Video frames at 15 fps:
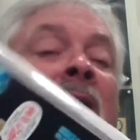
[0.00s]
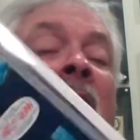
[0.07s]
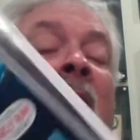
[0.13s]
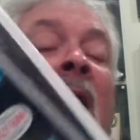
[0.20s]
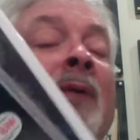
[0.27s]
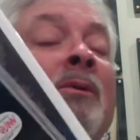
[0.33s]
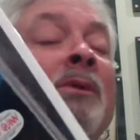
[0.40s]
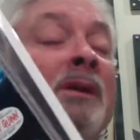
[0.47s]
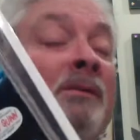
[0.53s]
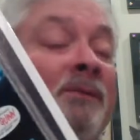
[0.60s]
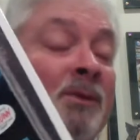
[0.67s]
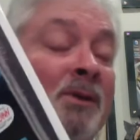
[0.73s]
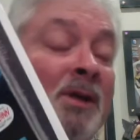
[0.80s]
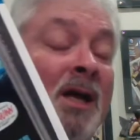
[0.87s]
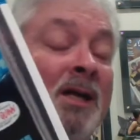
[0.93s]
I will give you
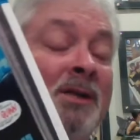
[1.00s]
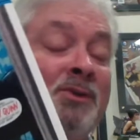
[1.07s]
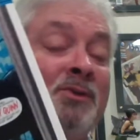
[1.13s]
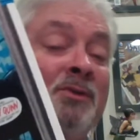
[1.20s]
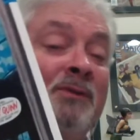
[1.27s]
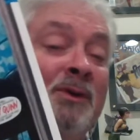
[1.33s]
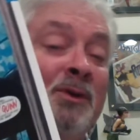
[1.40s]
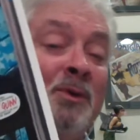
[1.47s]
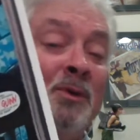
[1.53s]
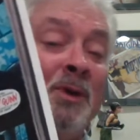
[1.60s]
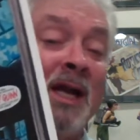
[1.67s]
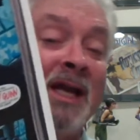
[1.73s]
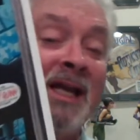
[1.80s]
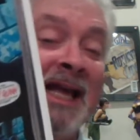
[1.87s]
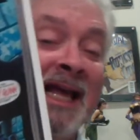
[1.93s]
an honest review when
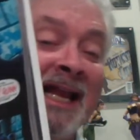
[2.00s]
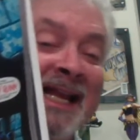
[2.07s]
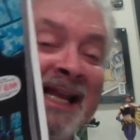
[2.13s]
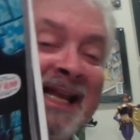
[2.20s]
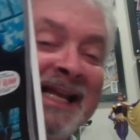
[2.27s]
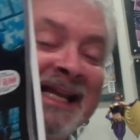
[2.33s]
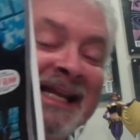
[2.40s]
I get it.